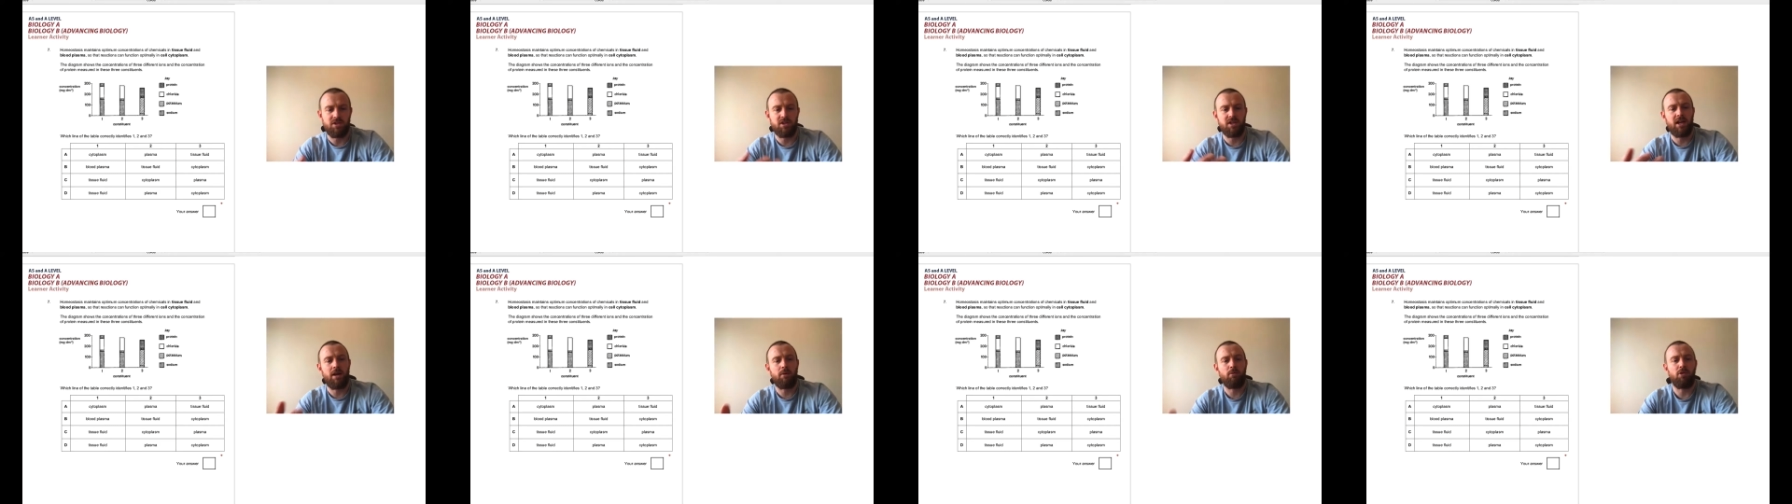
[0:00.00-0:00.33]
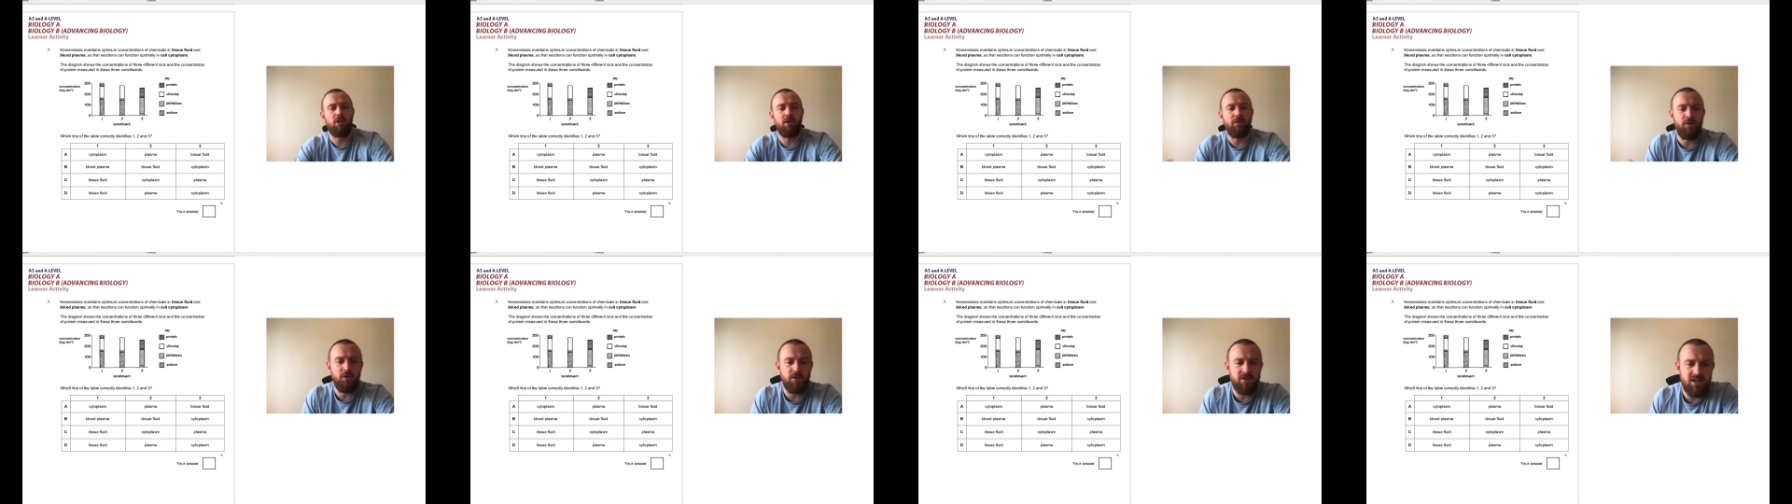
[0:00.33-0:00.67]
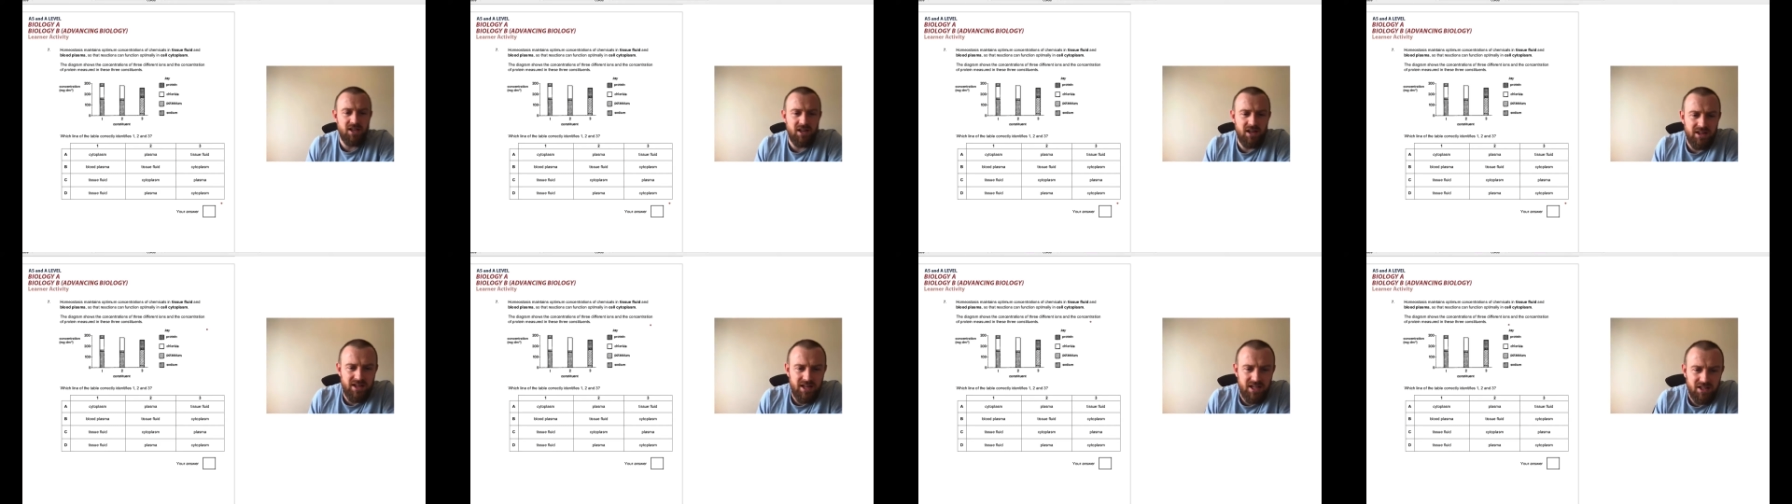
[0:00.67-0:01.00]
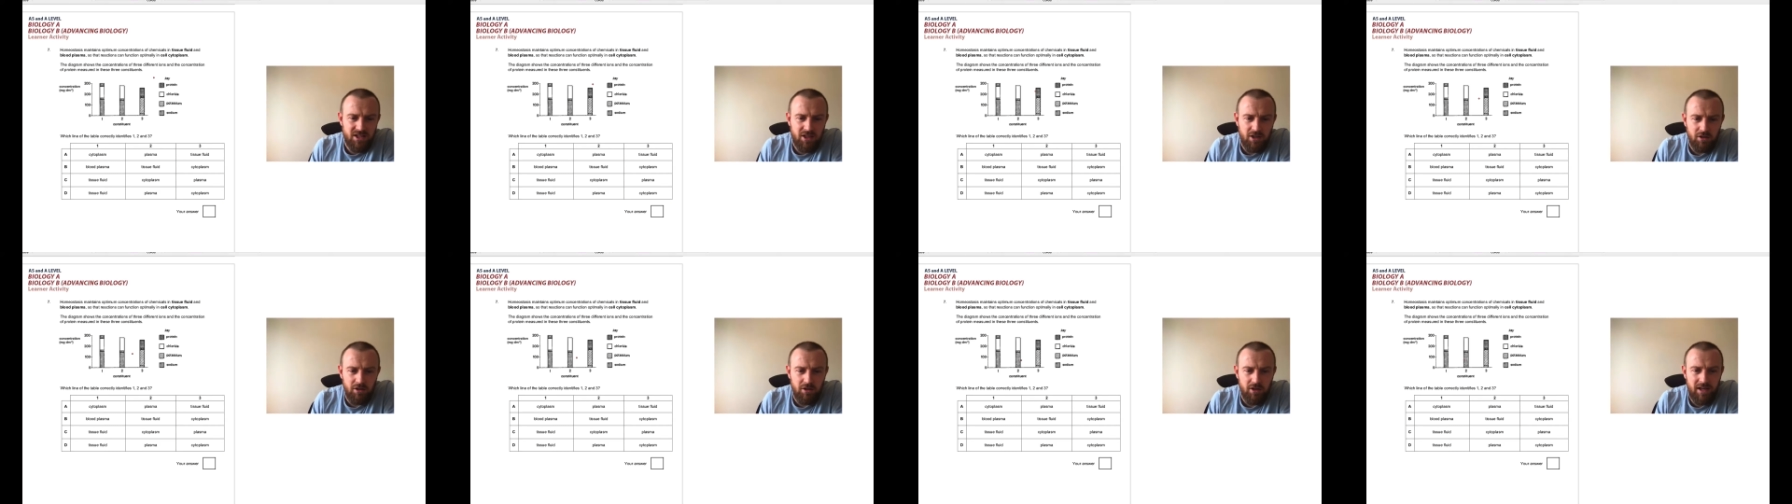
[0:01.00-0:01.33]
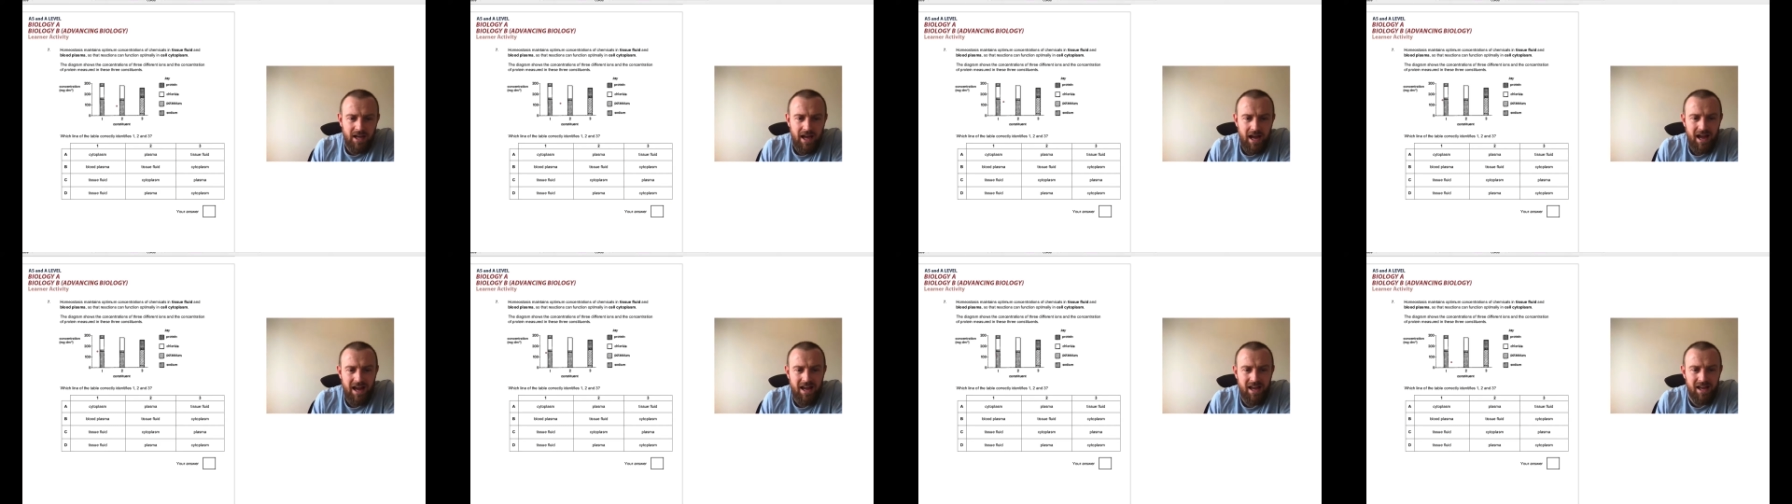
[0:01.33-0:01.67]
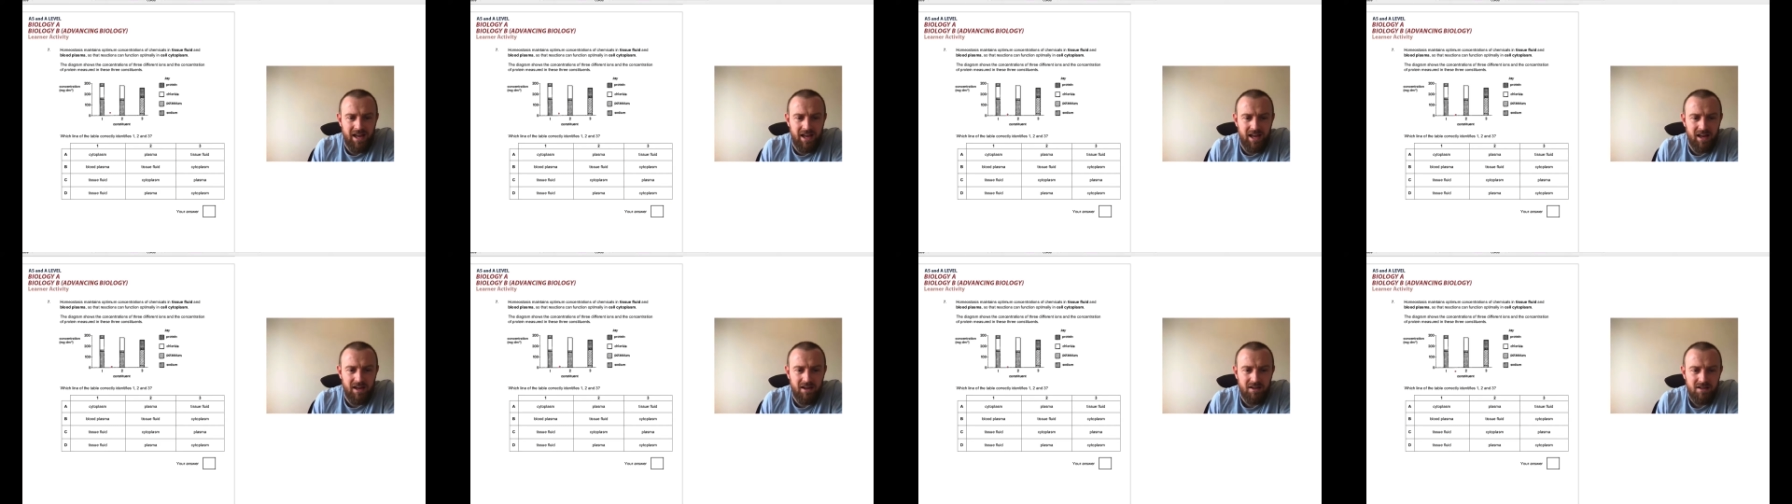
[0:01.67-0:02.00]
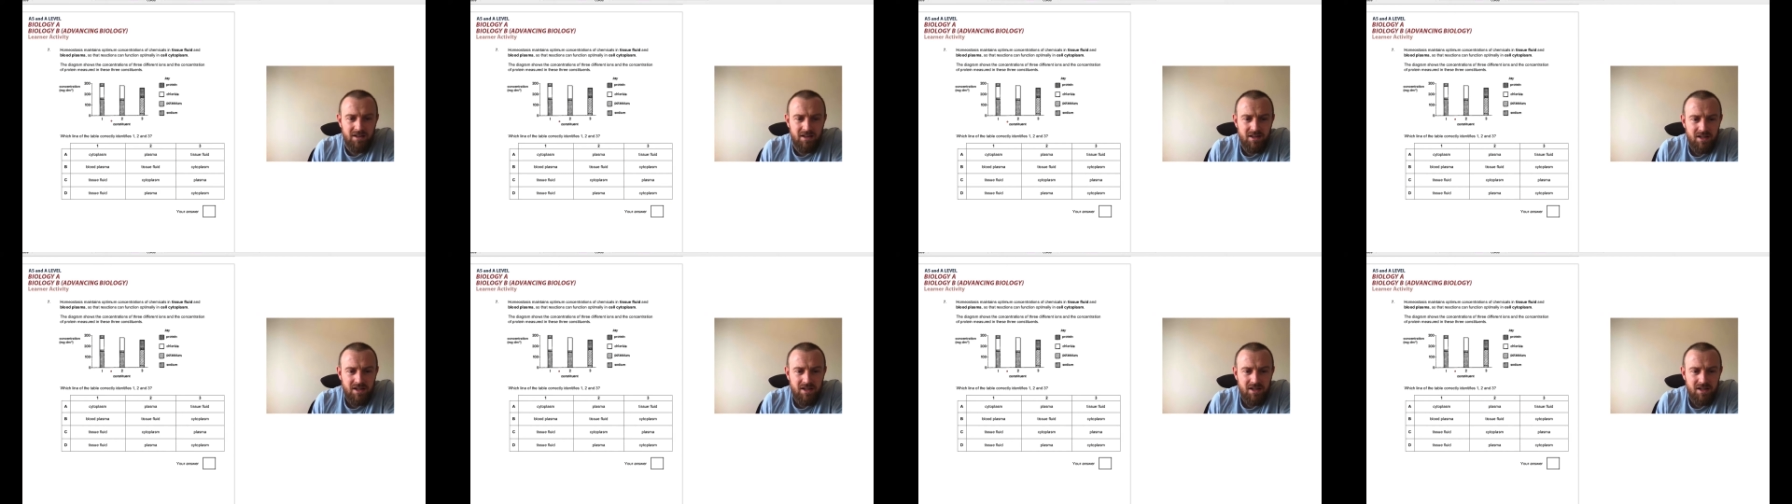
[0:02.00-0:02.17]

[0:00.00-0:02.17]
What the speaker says: Okay, well, the first thing I think to look at here